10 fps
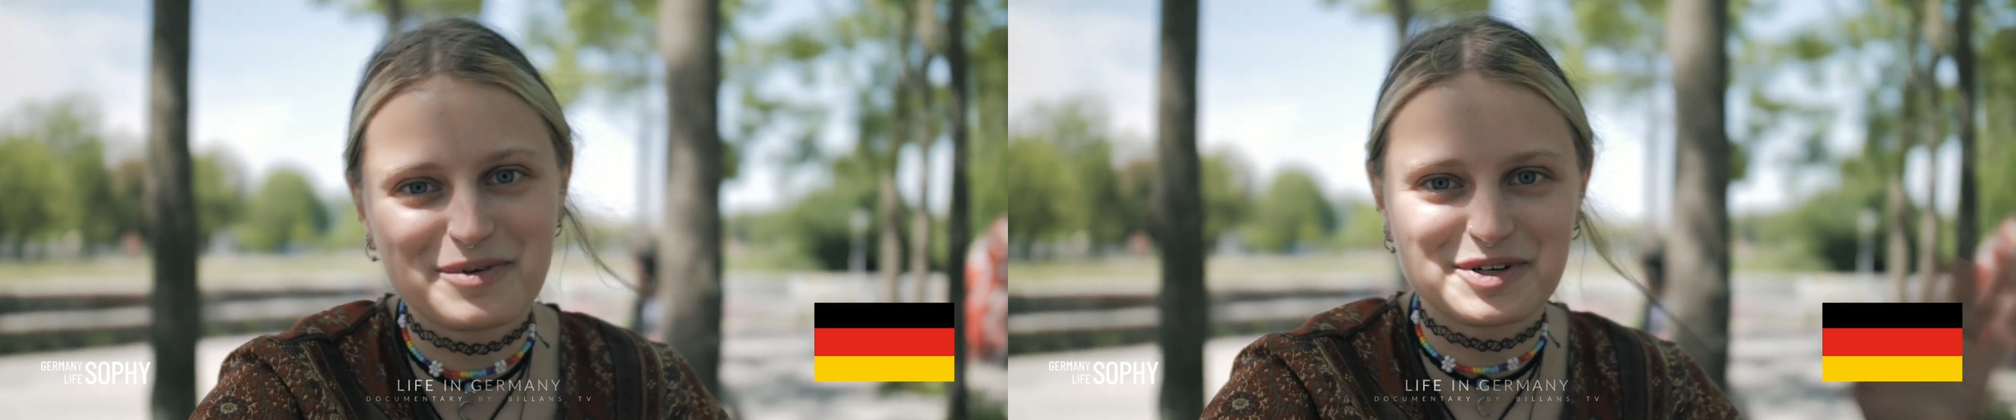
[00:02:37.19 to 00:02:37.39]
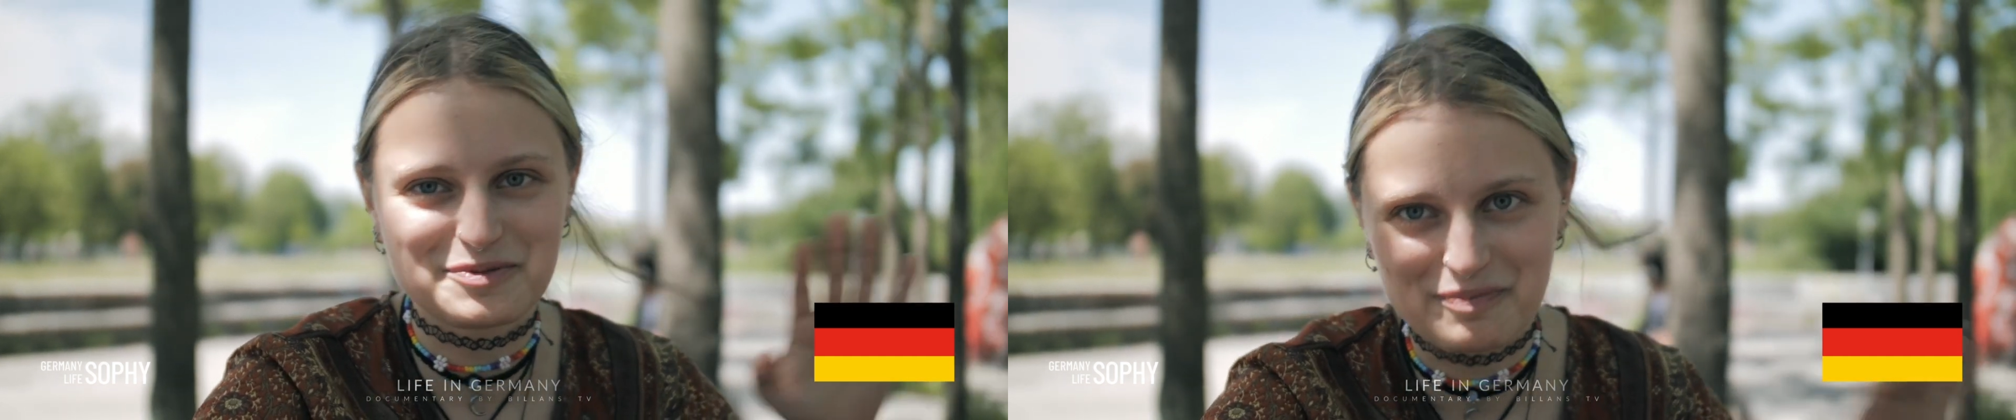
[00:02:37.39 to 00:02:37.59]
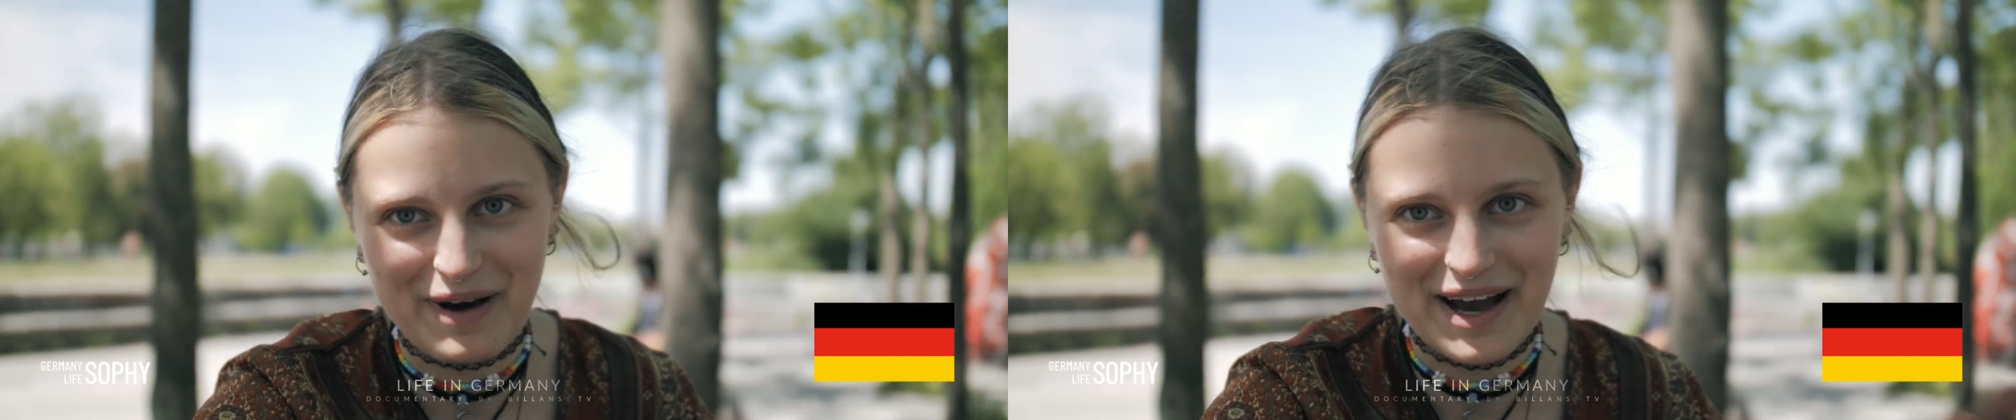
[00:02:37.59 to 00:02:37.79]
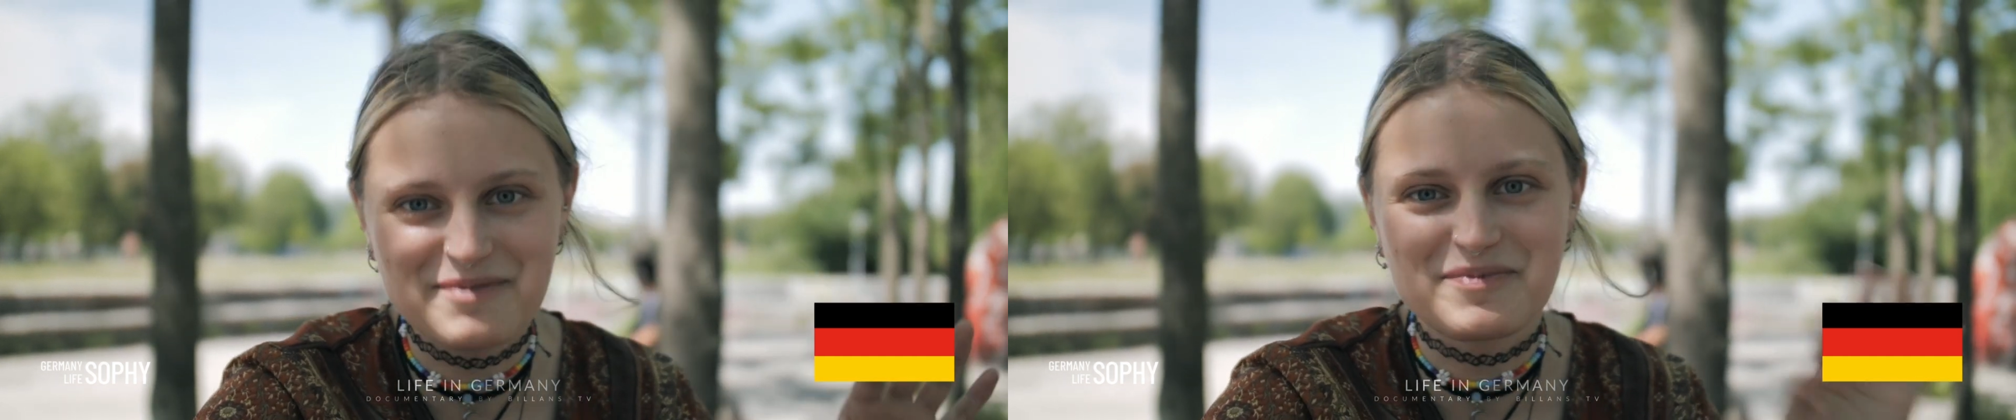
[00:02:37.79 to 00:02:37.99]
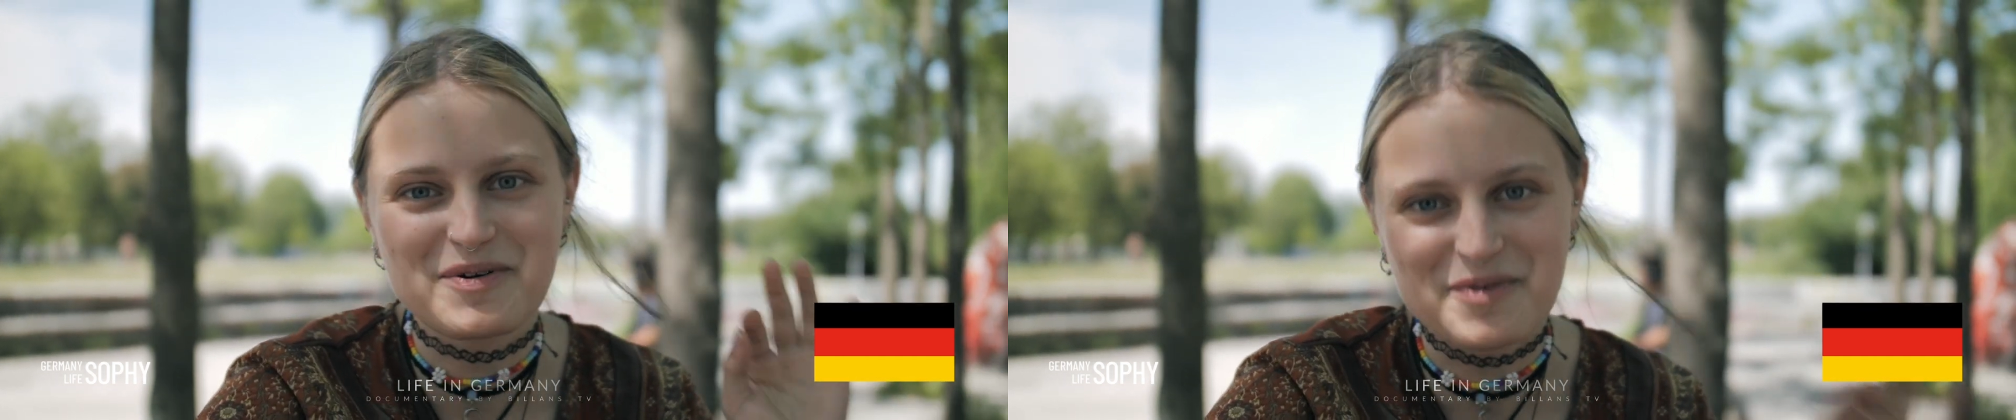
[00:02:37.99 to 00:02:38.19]
which
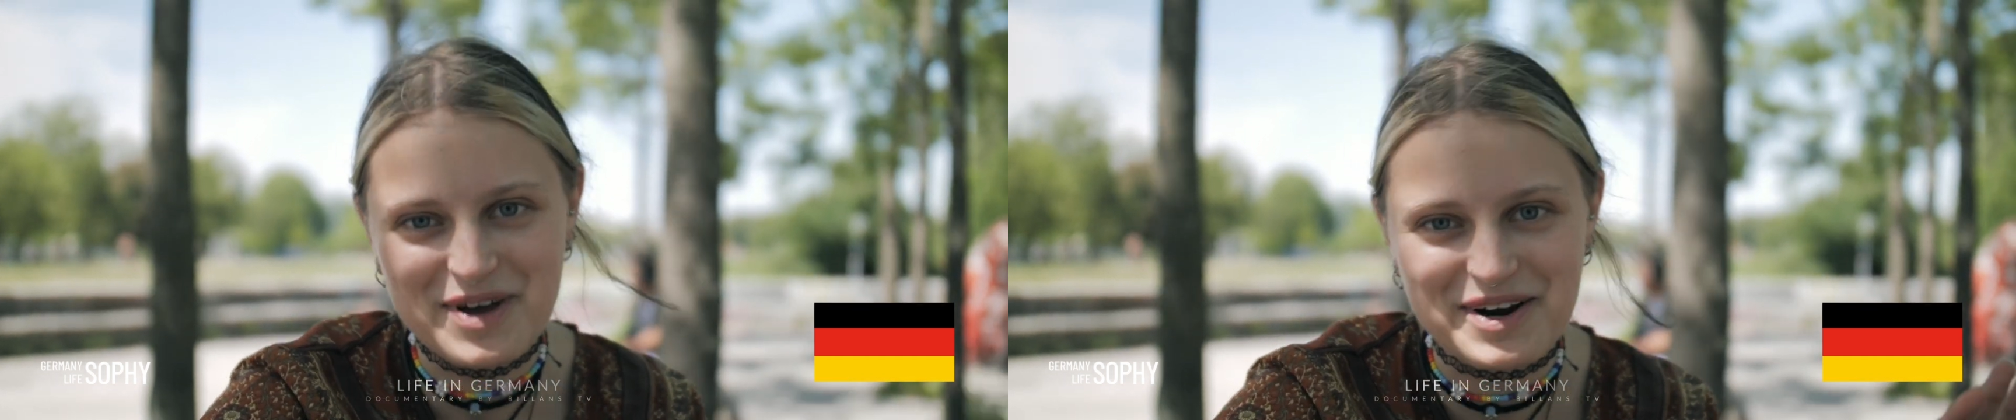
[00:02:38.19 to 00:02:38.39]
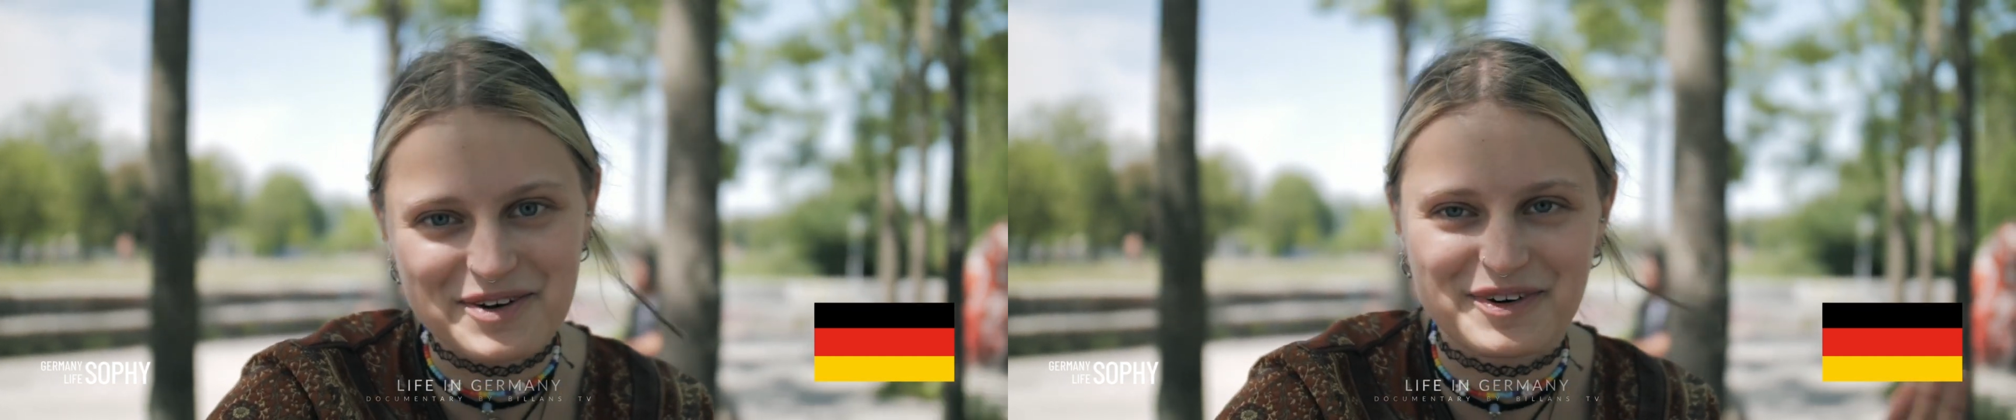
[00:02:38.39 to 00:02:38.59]
might be weird